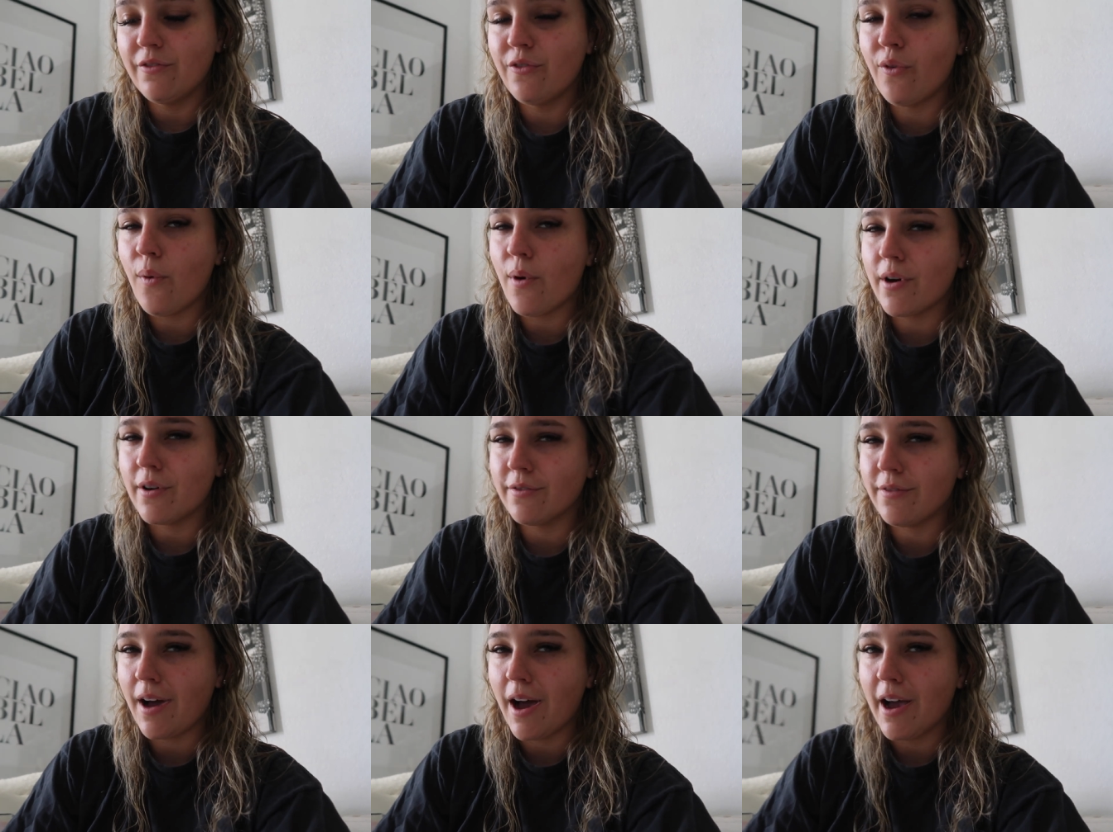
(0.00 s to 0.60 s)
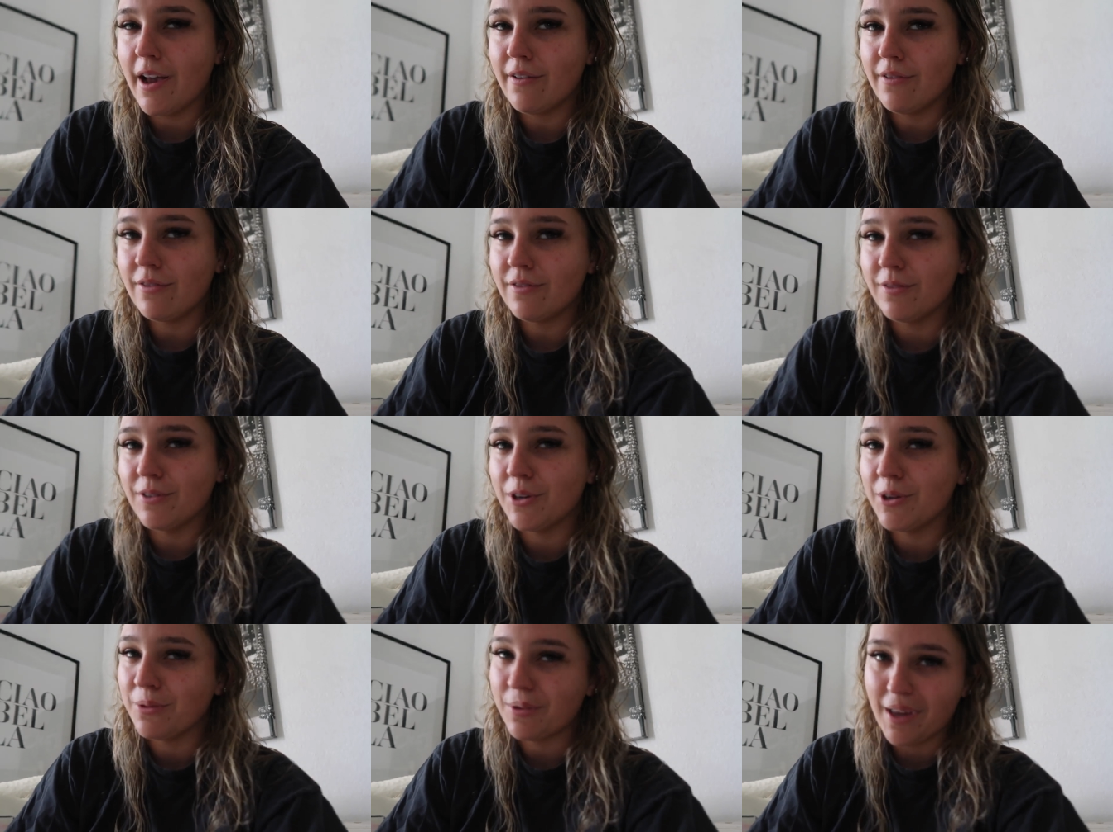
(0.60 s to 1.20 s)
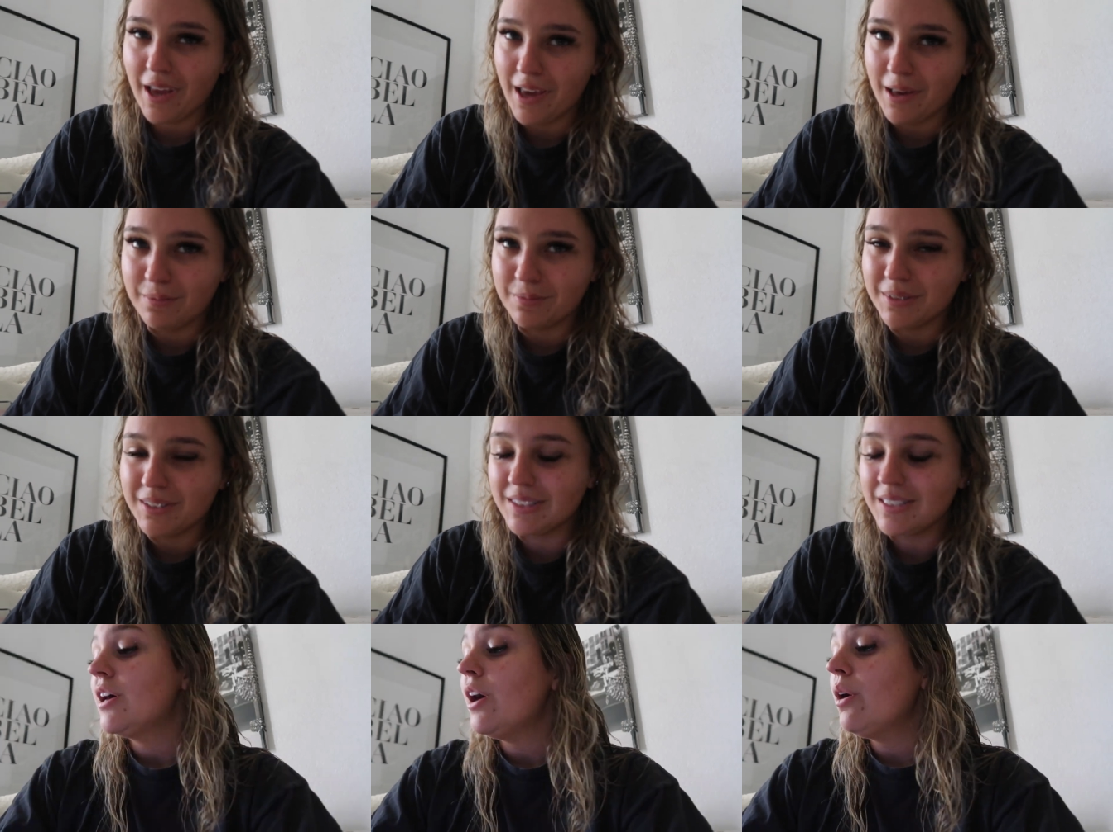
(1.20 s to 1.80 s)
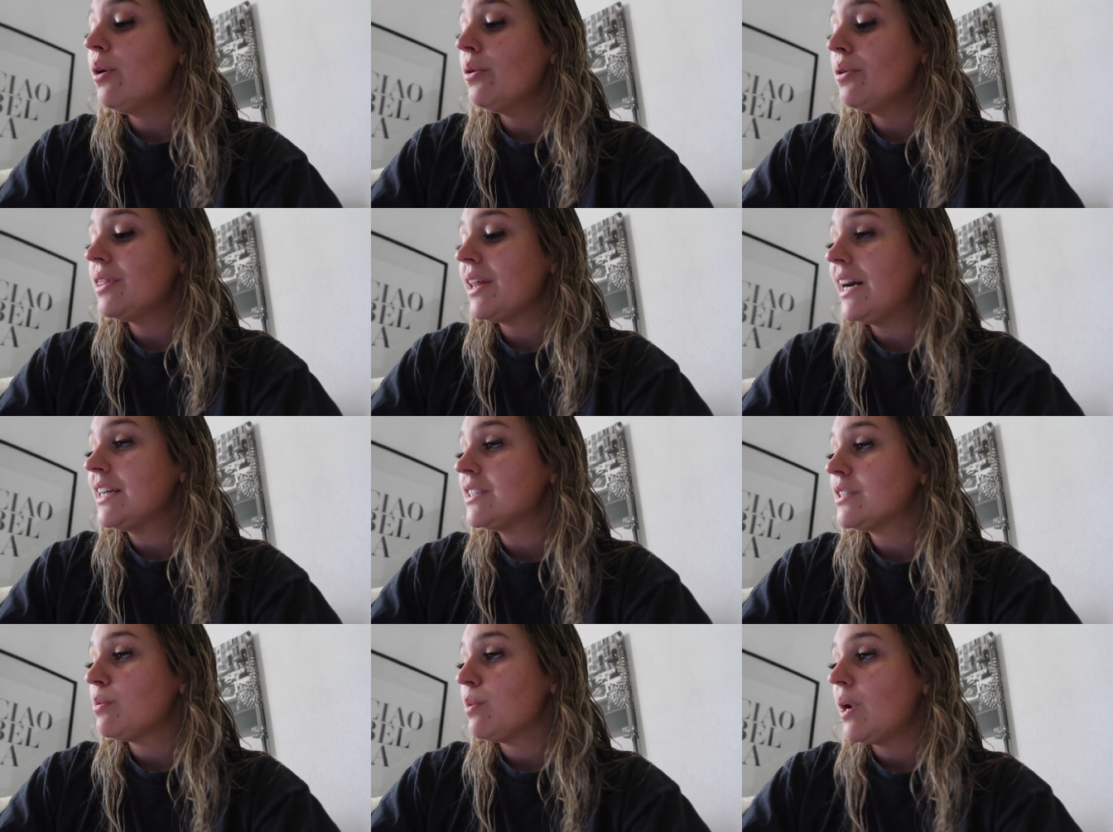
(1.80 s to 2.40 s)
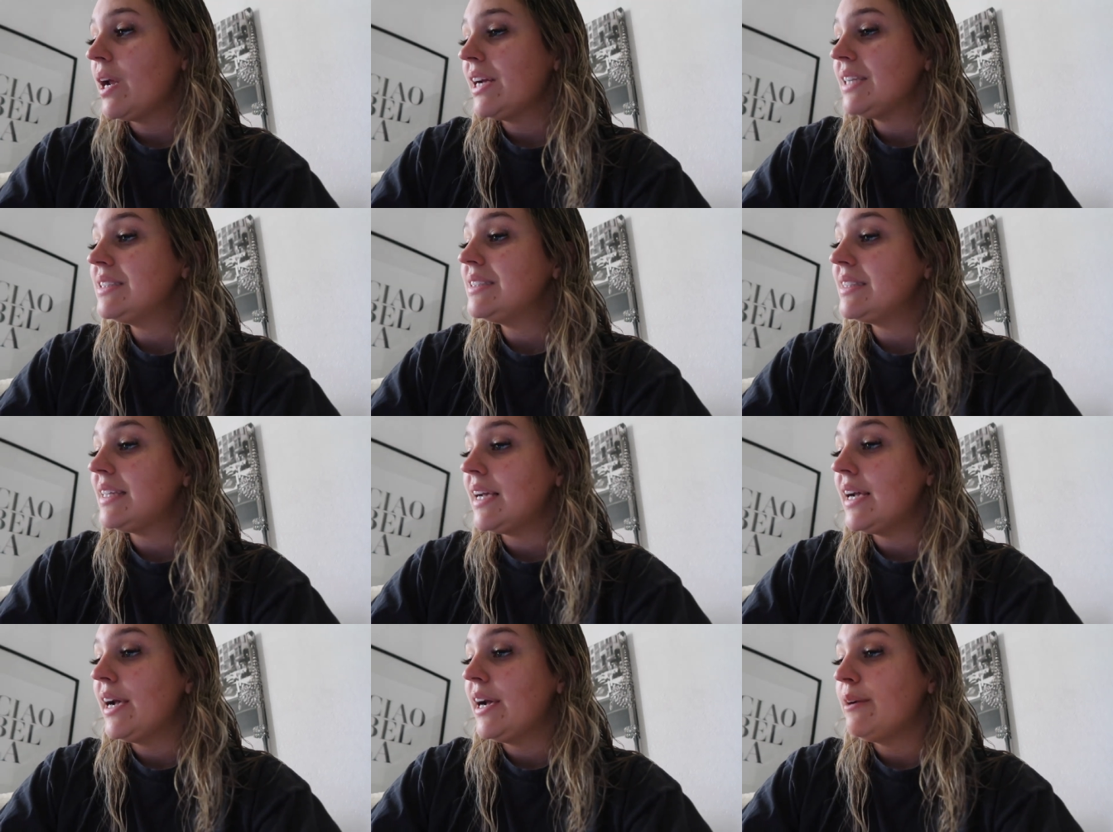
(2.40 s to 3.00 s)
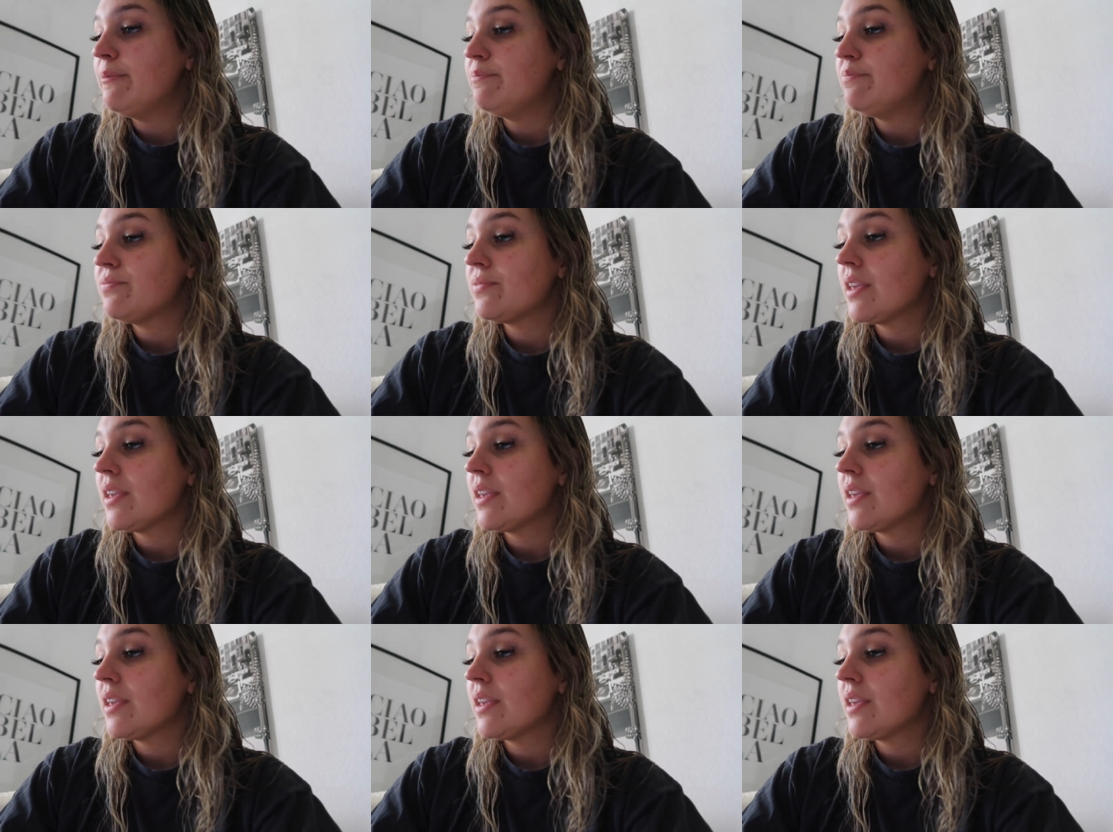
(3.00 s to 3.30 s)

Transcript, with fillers: four or five new games. So that's what I did.